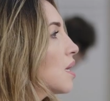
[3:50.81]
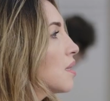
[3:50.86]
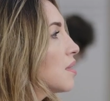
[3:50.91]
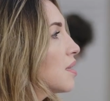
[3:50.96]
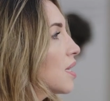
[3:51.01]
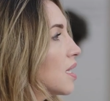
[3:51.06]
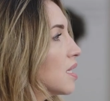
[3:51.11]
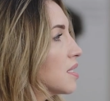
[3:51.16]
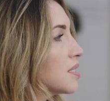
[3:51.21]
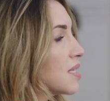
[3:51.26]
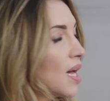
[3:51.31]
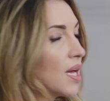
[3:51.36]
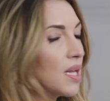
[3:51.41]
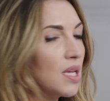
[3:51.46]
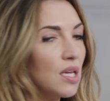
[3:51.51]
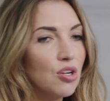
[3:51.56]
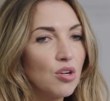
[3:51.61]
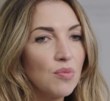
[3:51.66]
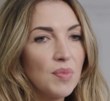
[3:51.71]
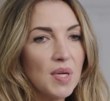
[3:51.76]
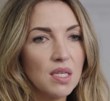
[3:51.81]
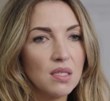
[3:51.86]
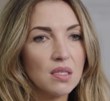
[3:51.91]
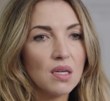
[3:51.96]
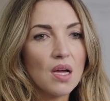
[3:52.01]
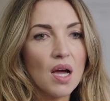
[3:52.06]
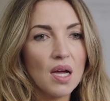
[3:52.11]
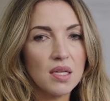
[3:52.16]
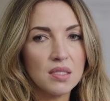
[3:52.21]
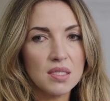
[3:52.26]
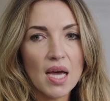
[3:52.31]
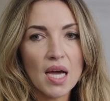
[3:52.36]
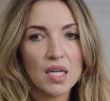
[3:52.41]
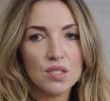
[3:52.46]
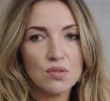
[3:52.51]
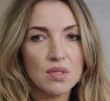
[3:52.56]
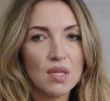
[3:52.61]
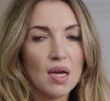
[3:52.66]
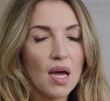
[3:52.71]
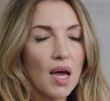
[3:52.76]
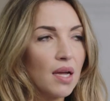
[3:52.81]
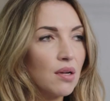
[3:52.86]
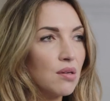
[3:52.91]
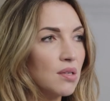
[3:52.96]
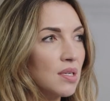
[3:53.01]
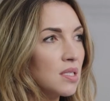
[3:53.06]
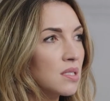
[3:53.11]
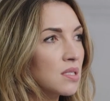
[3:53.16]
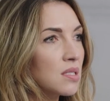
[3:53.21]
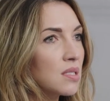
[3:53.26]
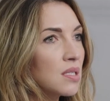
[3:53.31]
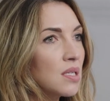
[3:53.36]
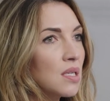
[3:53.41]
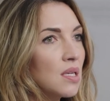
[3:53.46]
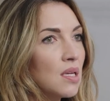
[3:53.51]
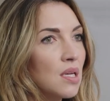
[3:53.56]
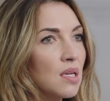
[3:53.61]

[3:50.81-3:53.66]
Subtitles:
that has had intermittent contact with the iris.